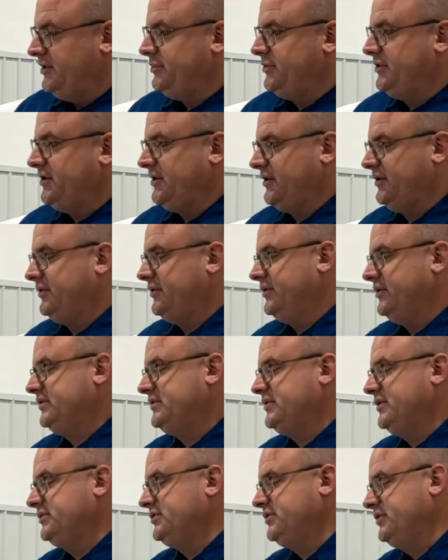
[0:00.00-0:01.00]
particular
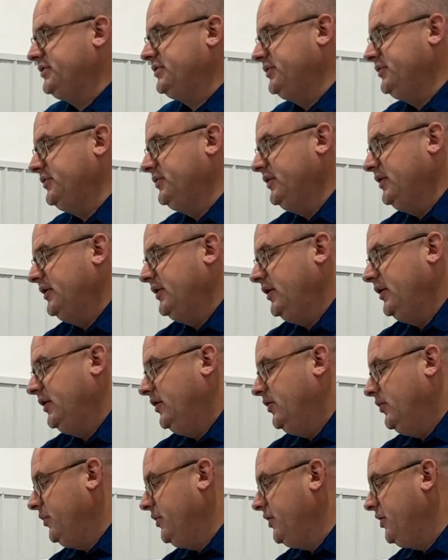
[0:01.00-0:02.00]
attention to.
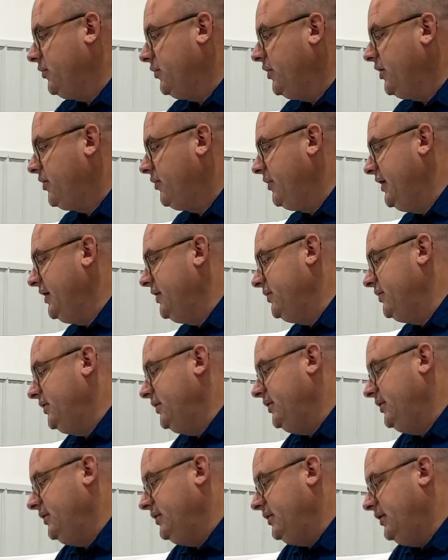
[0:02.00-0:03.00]
We're going to work around
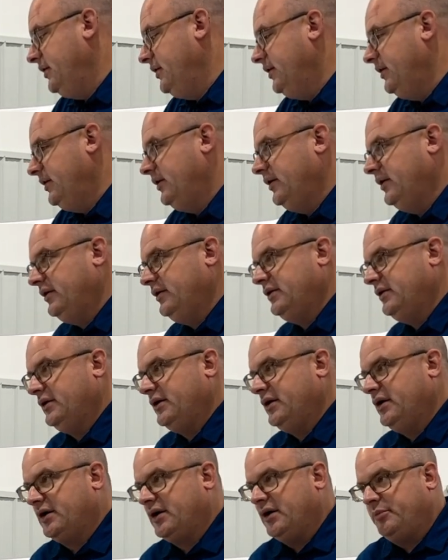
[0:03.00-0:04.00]
a
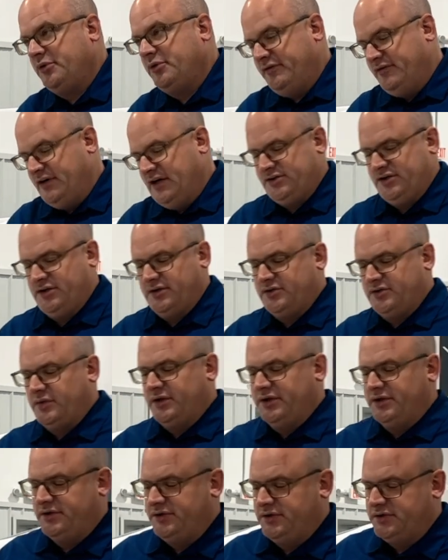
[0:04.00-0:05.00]
couple of
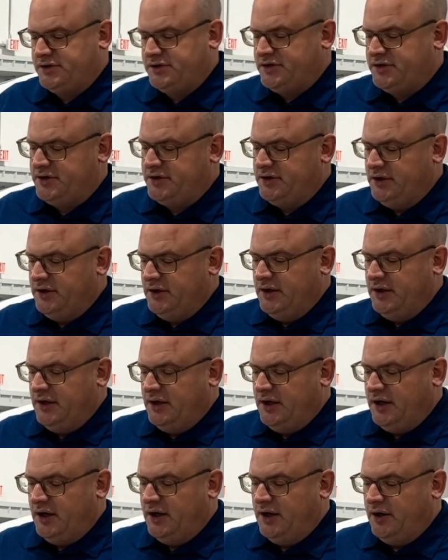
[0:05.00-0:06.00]
SR-22s here.
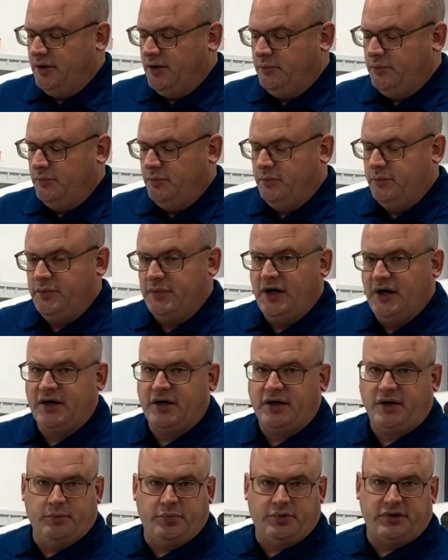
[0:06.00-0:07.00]
Not a
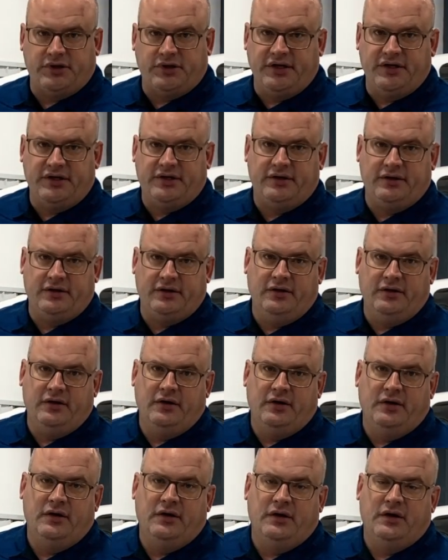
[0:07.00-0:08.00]
complete
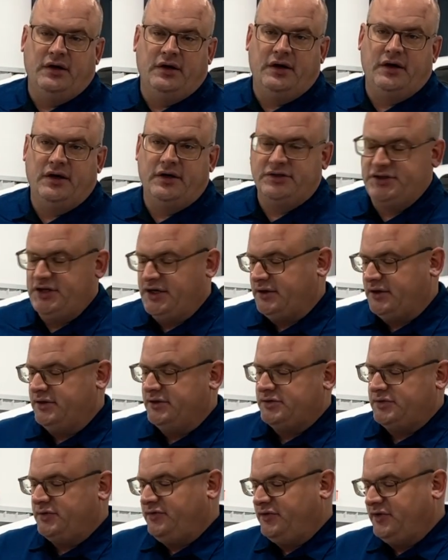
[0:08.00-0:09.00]

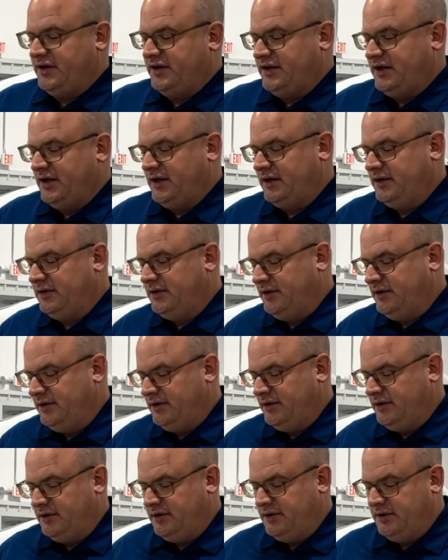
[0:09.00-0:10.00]
checklist. We find that in
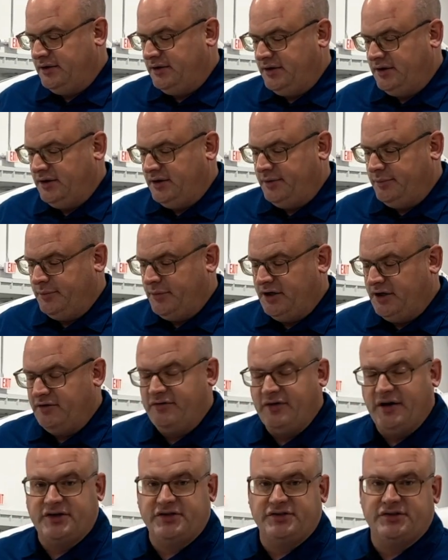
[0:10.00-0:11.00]
the
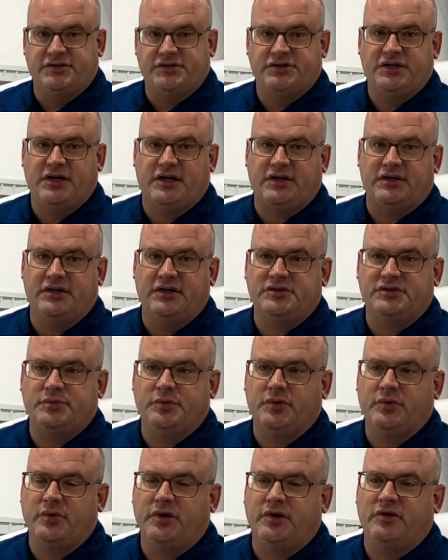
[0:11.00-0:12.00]
manufacturer's checklist,
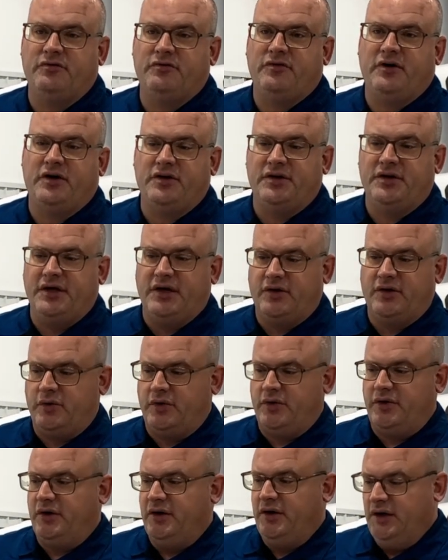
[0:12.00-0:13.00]
but we're going to follow that
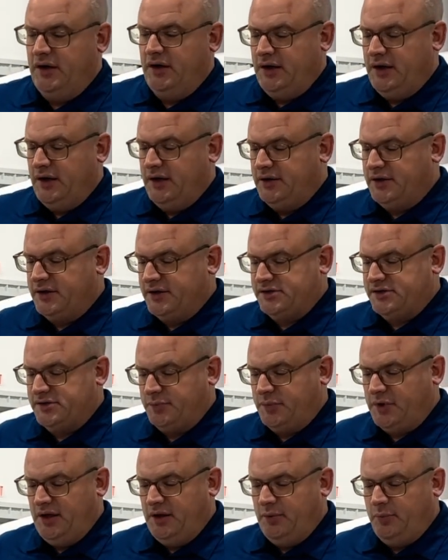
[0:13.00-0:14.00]
order and look at some
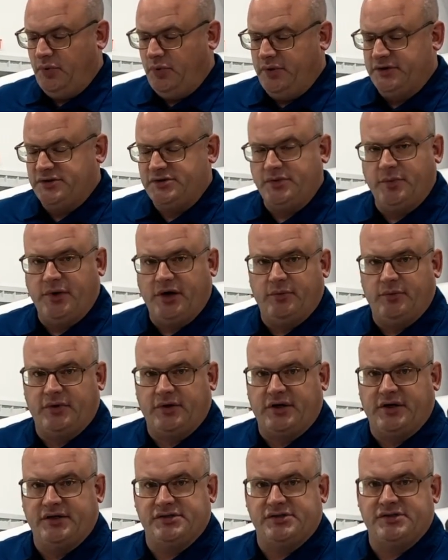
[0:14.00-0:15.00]
key points you might want
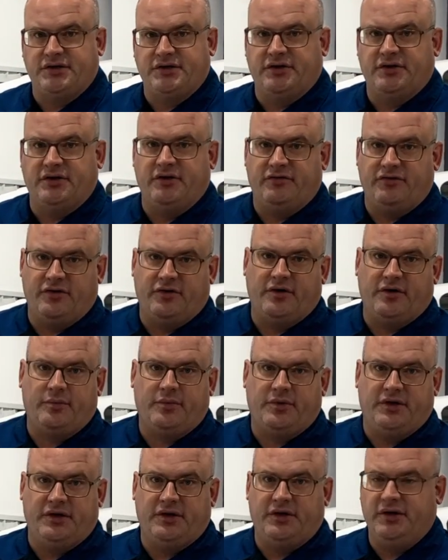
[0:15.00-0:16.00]
to consider if your
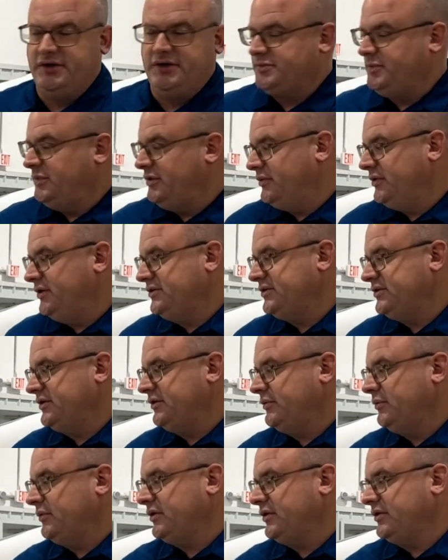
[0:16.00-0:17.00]
airplane has been
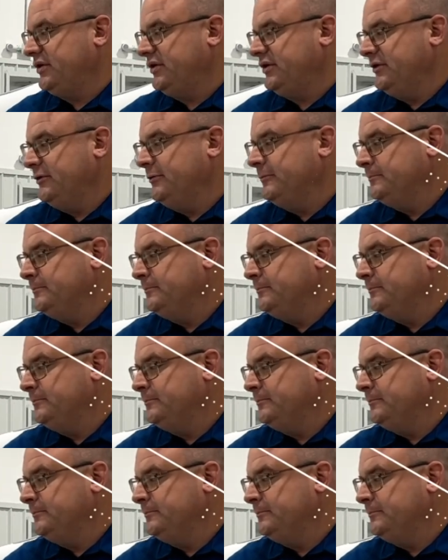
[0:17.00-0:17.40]
recently worked on.